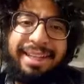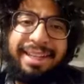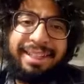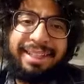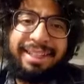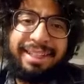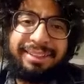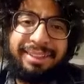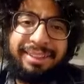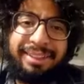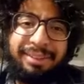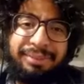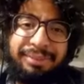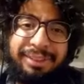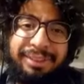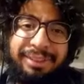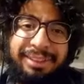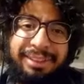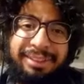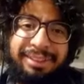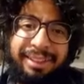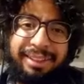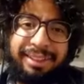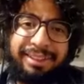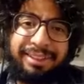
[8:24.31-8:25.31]
can't tell something if he's
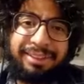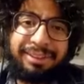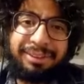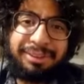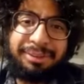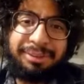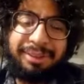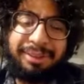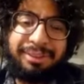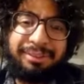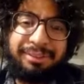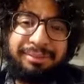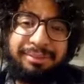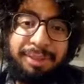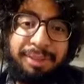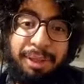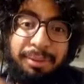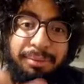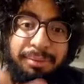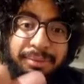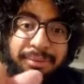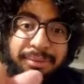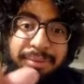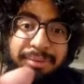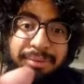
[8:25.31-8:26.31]
got, his screen.
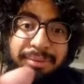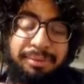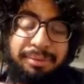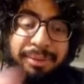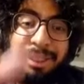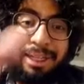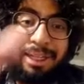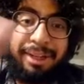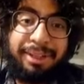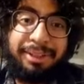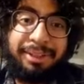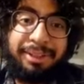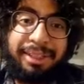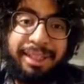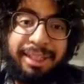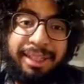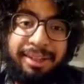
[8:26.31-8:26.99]
Wait, are you there?